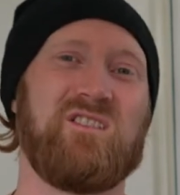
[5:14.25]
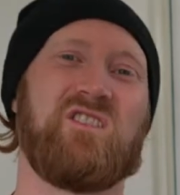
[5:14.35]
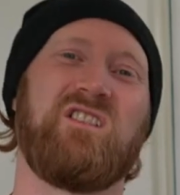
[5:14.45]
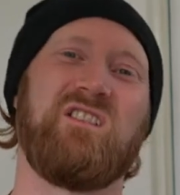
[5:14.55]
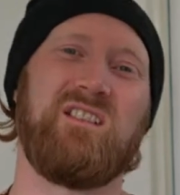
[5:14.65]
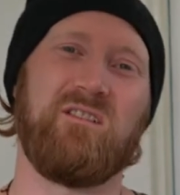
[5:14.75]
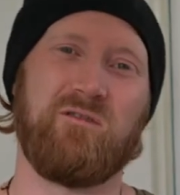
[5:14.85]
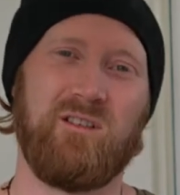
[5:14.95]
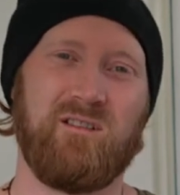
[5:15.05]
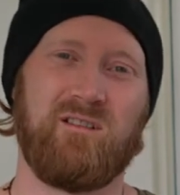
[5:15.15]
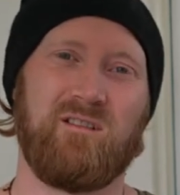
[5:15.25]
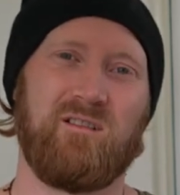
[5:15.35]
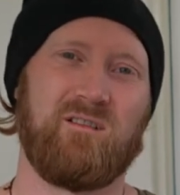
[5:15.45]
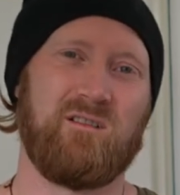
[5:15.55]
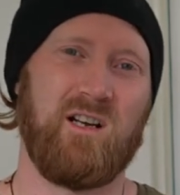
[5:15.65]
It's just a different
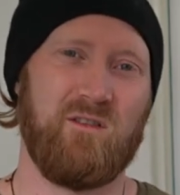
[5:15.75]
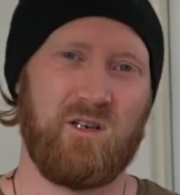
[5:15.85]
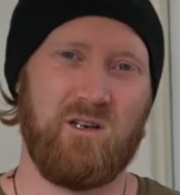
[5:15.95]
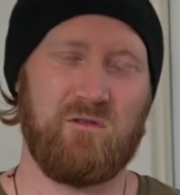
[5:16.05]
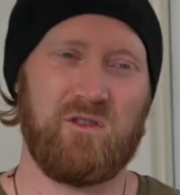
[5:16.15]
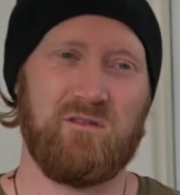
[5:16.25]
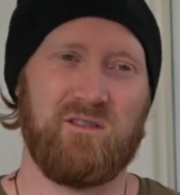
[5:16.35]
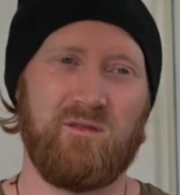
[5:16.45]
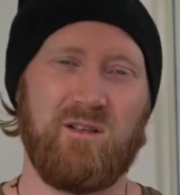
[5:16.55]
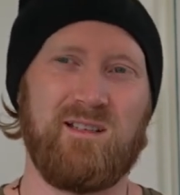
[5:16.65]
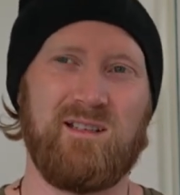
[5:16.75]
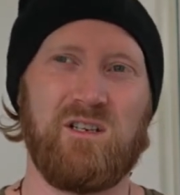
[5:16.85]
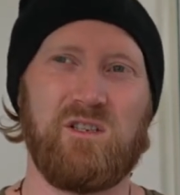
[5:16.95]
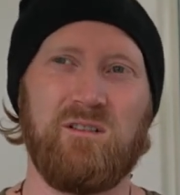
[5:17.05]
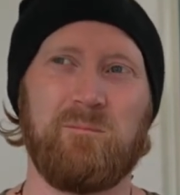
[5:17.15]
kind of a culture and
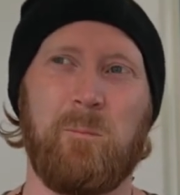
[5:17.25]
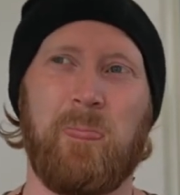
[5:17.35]
civilization.